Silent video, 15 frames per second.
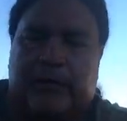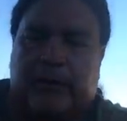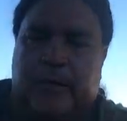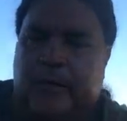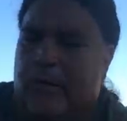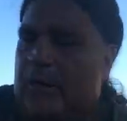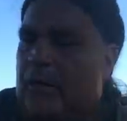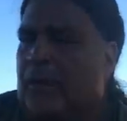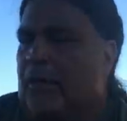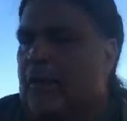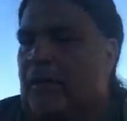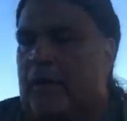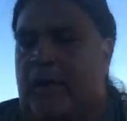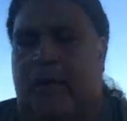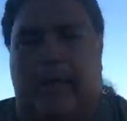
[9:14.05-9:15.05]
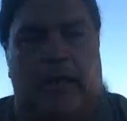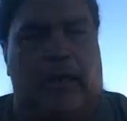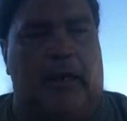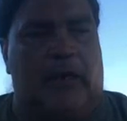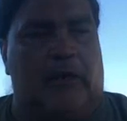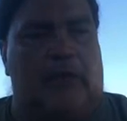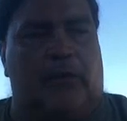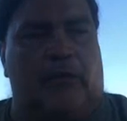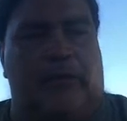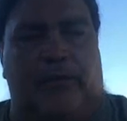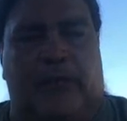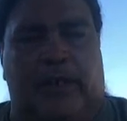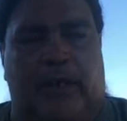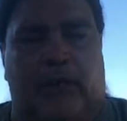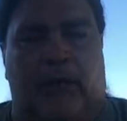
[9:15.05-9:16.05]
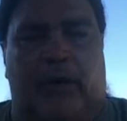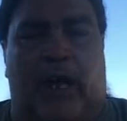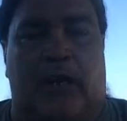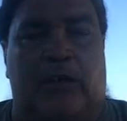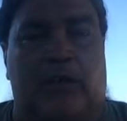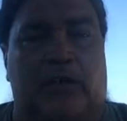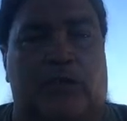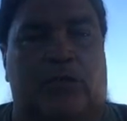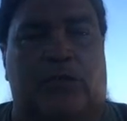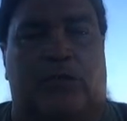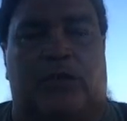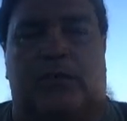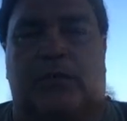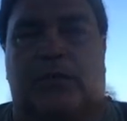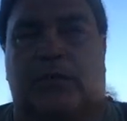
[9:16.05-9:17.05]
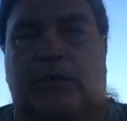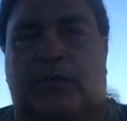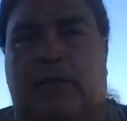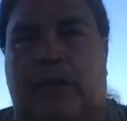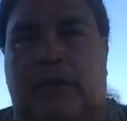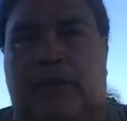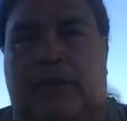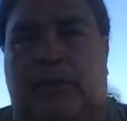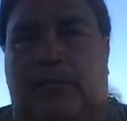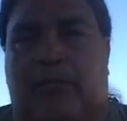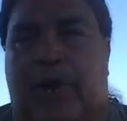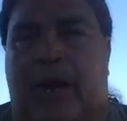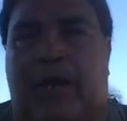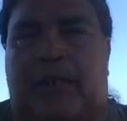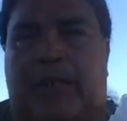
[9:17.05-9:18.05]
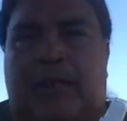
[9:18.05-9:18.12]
And don't forget, what I use is the Bradley's bait